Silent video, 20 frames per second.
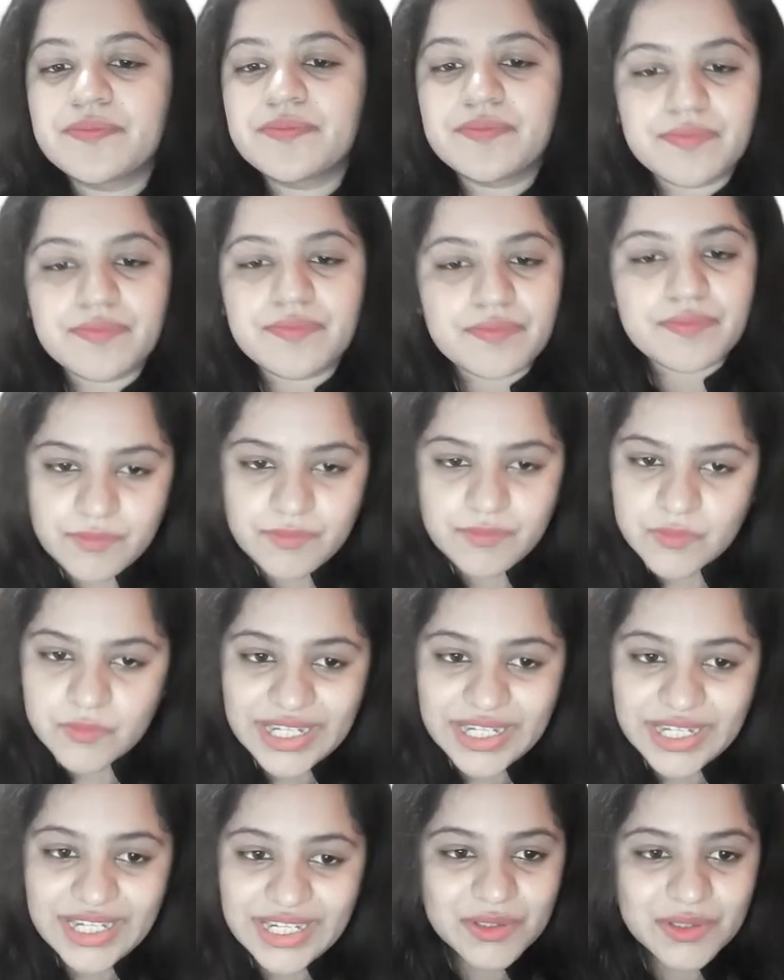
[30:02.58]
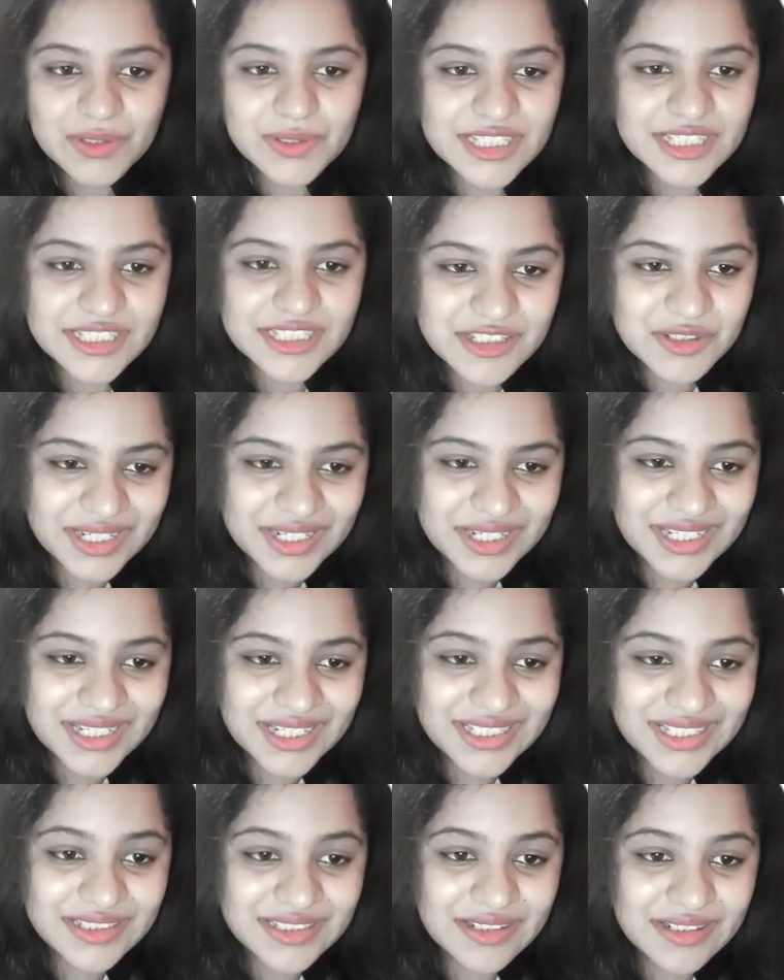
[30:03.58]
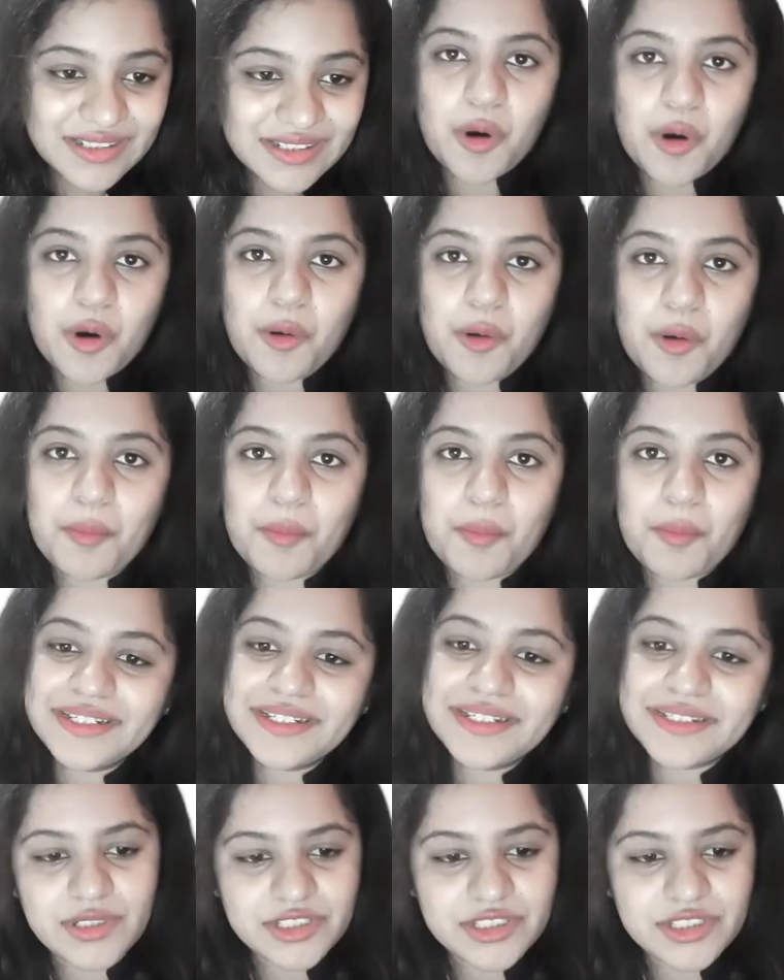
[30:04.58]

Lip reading: Okay, so this is known as recombinant technology.